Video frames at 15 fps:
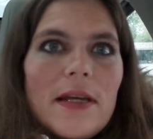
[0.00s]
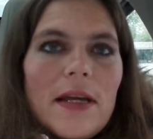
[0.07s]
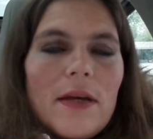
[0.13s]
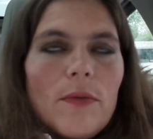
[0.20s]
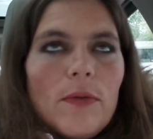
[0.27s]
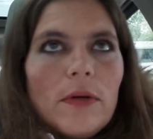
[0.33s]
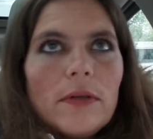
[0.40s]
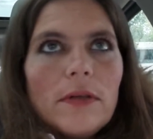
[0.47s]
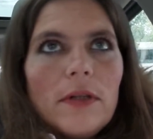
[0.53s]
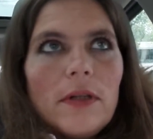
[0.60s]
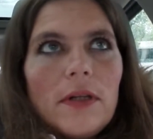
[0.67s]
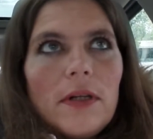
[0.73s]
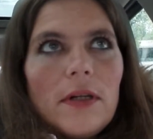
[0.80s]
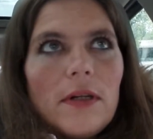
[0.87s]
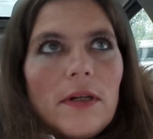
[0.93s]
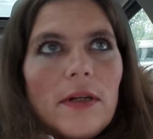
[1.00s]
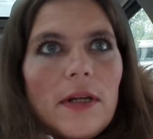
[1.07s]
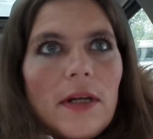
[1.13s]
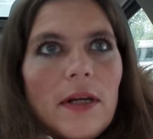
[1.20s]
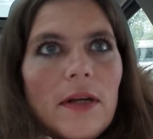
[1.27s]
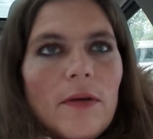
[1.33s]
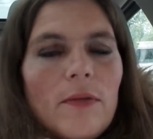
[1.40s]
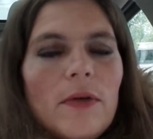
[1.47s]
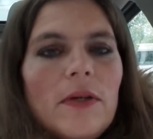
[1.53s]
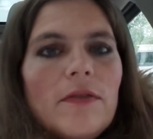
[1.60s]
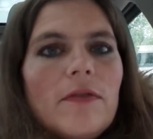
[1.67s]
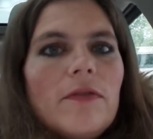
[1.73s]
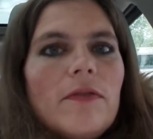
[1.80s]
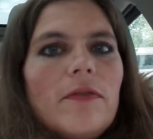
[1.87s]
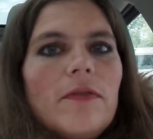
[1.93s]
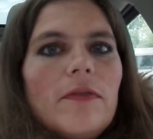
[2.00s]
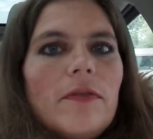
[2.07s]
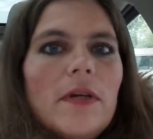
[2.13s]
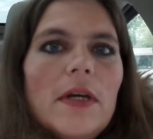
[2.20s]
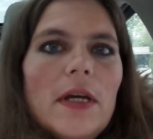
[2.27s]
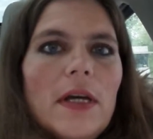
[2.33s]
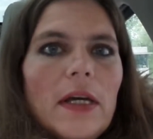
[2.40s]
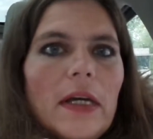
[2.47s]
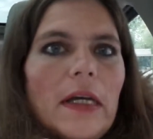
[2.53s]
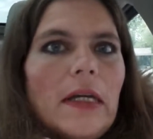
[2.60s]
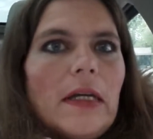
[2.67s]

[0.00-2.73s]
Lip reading: well, not another day, we've got the